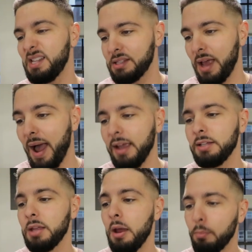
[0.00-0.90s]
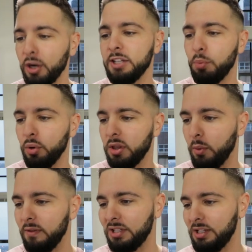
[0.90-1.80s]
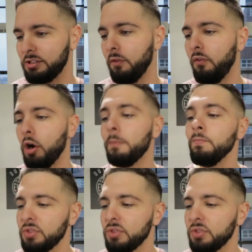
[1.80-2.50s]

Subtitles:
That's the highest price point that we've seen so far.